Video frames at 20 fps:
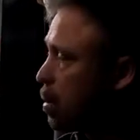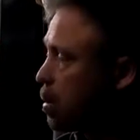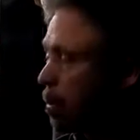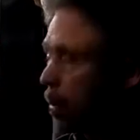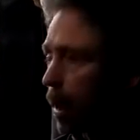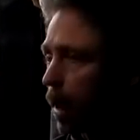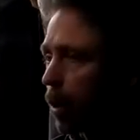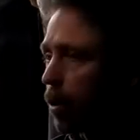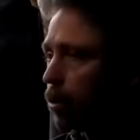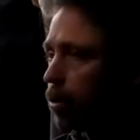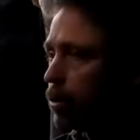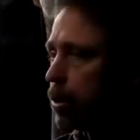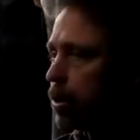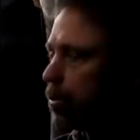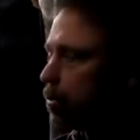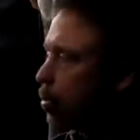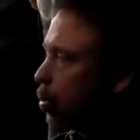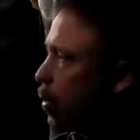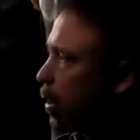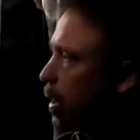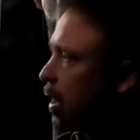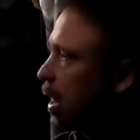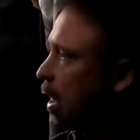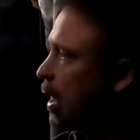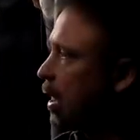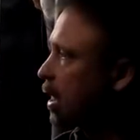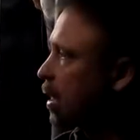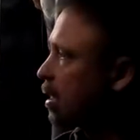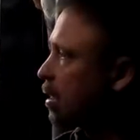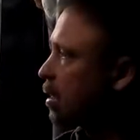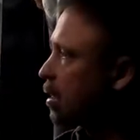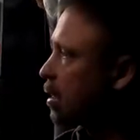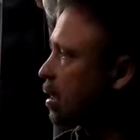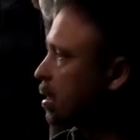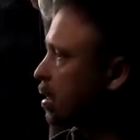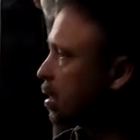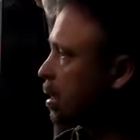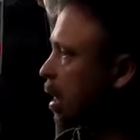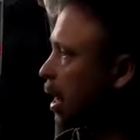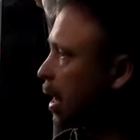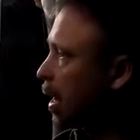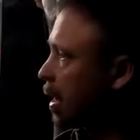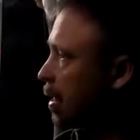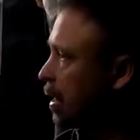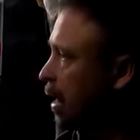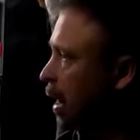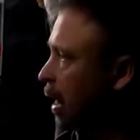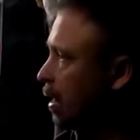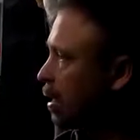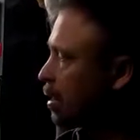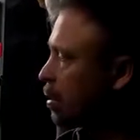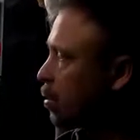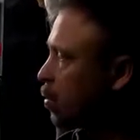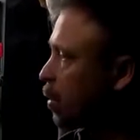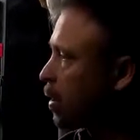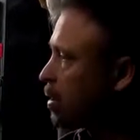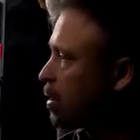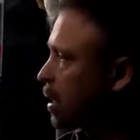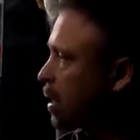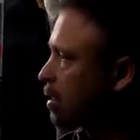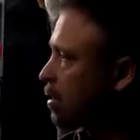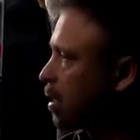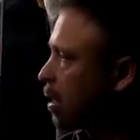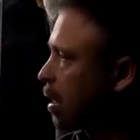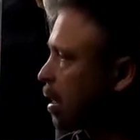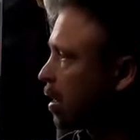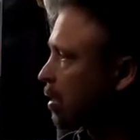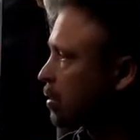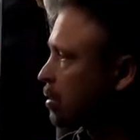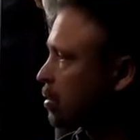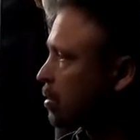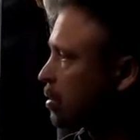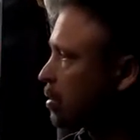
but it goes up to 180 on a day, what does that tell us?